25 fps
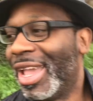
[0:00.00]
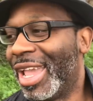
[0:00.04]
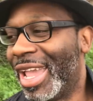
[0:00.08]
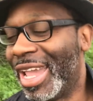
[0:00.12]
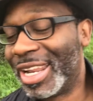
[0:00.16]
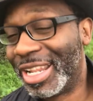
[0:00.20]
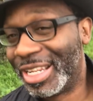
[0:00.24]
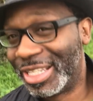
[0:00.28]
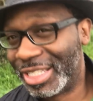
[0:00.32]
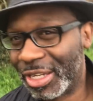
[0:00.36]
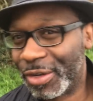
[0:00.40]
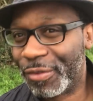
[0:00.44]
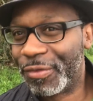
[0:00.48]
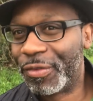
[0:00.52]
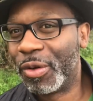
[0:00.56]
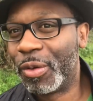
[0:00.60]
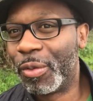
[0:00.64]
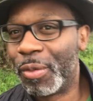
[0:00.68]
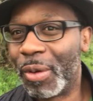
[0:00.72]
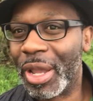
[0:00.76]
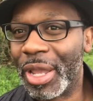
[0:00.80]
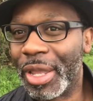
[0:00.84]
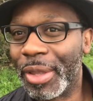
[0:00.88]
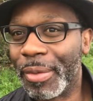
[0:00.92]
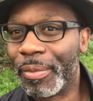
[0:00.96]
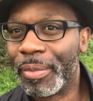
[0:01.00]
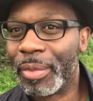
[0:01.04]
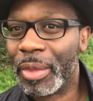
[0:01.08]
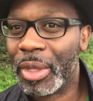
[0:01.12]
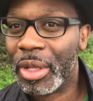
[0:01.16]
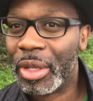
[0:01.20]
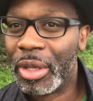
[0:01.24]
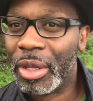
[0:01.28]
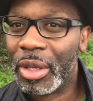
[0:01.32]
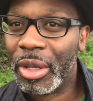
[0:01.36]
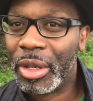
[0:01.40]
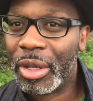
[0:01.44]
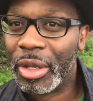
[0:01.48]
in a different way.
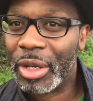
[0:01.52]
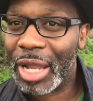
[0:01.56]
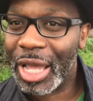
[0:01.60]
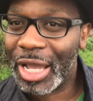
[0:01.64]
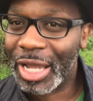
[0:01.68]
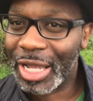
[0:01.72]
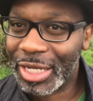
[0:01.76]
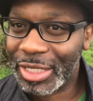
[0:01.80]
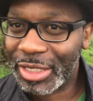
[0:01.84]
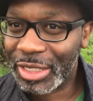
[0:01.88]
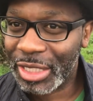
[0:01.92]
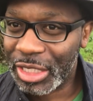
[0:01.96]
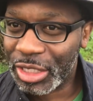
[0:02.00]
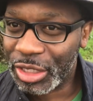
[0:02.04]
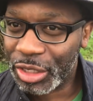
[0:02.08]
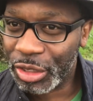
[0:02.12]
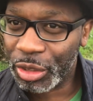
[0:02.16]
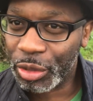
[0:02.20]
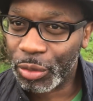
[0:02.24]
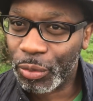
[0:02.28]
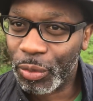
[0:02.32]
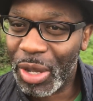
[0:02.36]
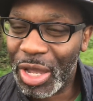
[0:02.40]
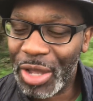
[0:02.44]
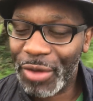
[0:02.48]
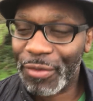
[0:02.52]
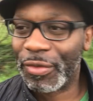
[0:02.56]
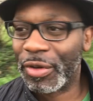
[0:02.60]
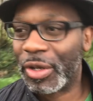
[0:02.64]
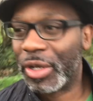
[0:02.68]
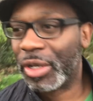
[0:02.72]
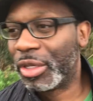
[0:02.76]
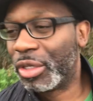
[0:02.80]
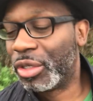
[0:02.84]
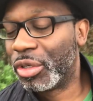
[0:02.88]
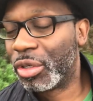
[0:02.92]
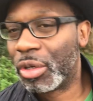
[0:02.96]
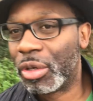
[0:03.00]
Like I said to you,
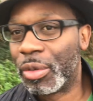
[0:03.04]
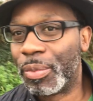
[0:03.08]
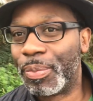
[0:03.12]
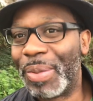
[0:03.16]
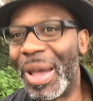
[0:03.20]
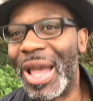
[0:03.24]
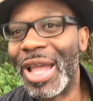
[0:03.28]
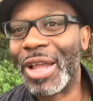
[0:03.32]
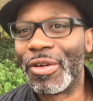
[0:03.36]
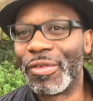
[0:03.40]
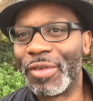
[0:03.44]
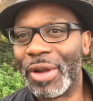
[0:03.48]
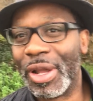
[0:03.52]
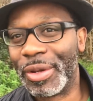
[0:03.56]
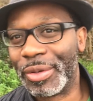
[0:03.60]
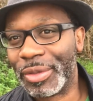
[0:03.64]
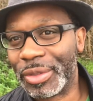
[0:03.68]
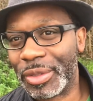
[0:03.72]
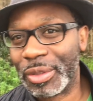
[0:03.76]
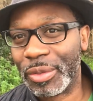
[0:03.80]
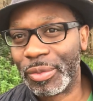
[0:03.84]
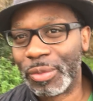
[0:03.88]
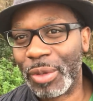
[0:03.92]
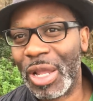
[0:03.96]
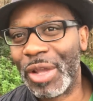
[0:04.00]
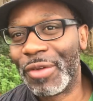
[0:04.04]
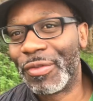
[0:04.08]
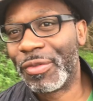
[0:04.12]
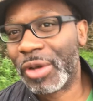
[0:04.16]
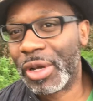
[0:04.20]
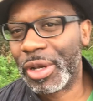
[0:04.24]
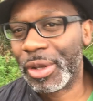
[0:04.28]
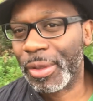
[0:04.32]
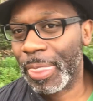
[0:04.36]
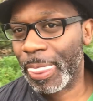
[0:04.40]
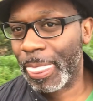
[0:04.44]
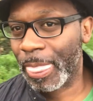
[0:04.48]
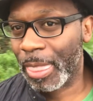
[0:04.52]
whatever your background,
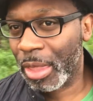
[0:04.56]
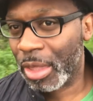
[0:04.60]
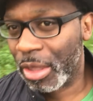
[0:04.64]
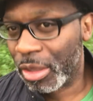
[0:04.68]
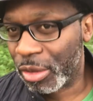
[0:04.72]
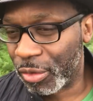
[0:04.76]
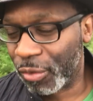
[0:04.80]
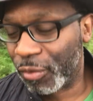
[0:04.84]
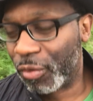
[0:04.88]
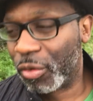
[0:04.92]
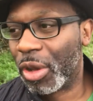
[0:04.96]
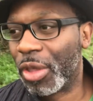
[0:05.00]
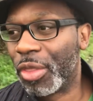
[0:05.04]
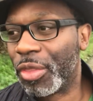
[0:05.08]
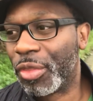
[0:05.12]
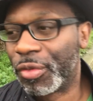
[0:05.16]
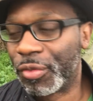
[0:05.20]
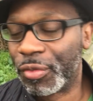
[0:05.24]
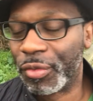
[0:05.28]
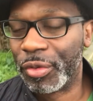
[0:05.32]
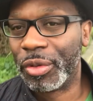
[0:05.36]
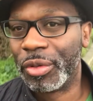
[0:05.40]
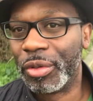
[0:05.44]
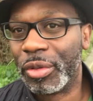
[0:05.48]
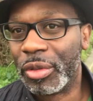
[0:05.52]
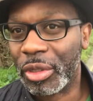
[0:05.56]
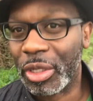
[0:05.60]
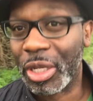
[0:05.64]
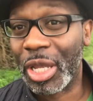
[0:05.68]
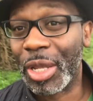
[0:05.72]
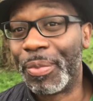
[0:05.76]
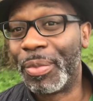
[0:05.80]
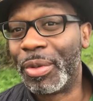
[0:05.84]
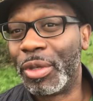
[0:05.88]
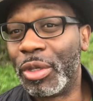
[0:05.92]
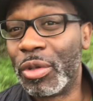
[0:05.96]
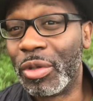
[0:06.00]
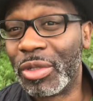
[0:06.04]
whatever you've gone through,
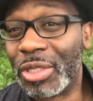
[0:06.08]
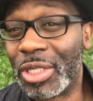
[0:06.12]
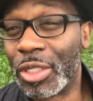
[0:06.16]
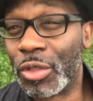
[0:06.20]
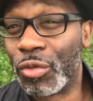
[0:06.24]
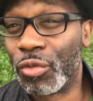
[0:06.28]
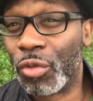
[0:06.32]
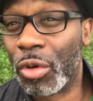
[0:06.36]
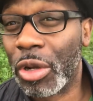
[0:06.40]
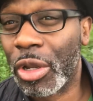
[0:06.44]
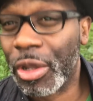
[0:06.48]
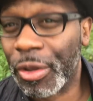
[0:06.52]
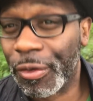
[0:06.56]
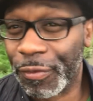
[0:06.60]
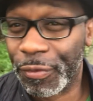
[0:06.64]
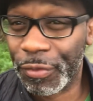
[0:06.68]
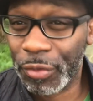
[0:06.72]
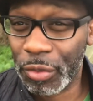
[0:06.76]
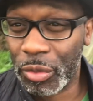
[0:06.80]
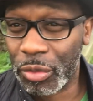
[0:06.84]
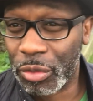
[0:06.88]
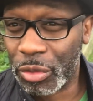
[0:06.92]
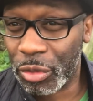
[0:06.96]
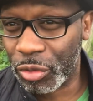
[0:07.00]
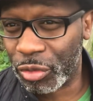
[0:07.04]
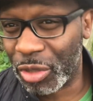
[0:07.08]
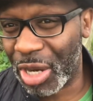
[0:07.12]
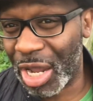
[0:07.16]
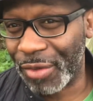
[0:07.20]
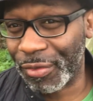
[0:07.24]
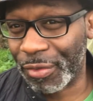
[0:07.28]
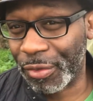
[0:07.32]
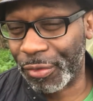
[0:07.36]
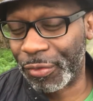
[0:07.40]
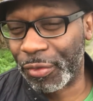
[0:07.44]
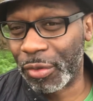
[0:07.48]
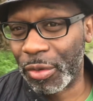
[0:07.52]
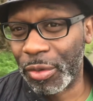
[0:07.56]
can be used as rocket fuel to drive
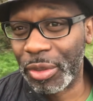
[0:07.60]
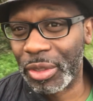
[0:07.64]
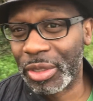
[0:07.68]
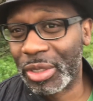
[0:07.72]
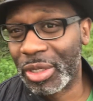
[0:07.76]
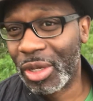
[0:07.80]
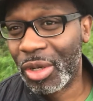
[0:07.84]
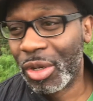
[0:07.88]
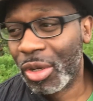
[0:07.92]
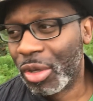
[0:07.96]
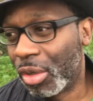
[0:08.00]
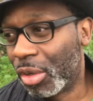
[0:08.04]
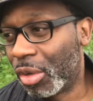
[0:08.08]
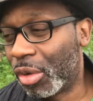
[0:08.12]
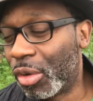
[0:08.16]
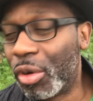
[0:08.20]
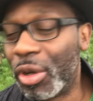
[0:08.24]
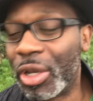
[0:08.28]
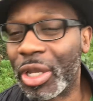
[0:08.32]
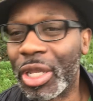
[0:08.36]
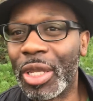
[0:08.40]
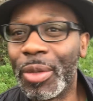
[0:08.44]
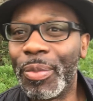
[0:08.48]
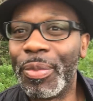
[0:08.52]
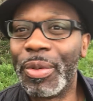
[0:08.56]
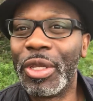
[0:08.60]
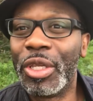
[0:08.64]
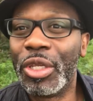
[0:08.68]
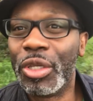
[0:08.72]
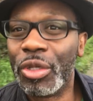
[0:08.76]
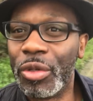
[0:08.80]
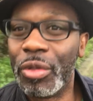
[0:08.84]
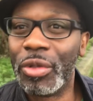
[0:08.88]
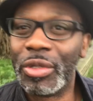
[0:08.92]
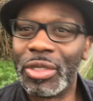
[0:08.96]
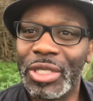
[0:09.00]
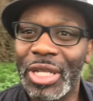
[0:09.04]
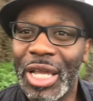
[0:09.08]
you forward, or it could be
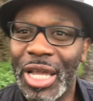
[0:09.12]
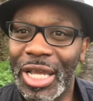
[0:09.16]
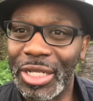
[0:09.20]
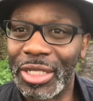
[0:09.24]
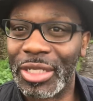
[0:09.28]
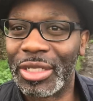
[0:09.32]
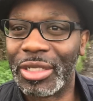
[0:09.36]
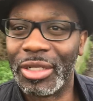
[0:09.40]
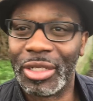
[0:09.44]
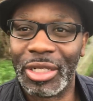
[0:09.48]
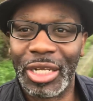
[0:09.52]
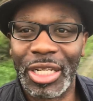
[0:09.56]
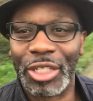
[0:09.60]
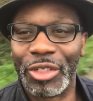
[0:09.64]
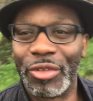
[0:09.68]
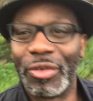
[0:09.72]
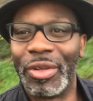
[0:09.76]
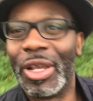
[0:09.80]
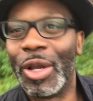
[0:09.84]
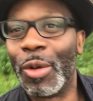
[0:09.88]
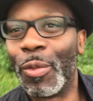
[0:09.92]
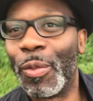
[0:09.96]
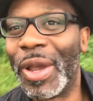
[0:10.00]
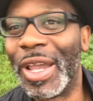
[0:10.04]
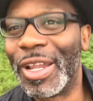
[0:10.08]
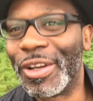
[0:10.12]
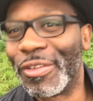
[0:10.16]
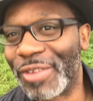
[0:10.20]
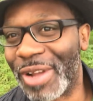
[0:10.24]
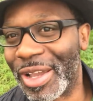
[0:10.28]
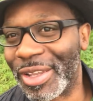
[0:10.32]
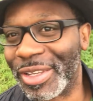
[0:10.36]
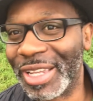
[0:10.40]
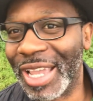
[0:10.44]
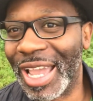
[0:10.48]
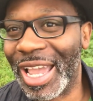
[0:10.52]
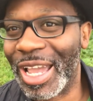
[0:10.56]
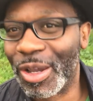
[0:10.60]
used as literally a weight
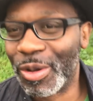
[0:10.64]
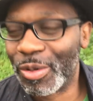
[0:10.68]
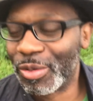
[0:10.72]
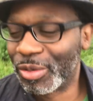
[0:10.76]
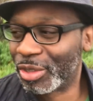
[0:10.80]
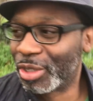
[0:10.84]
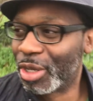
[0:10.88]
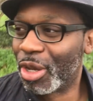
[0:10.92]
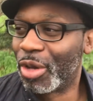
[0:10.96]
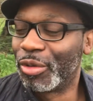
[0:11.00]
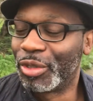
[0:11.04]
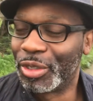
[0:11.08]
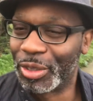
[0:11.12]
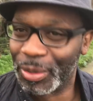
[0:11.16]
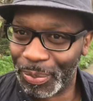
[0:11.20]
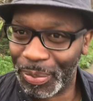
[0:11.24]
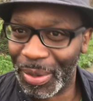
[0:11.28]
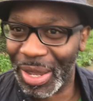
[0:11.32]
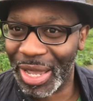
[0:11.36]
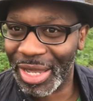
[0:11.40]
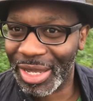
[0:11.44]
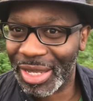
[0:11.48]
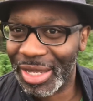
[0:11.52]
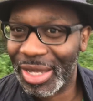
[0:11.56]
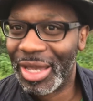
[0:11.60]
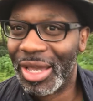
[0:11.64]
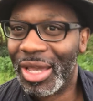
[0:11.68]
around your ankle to hold you back.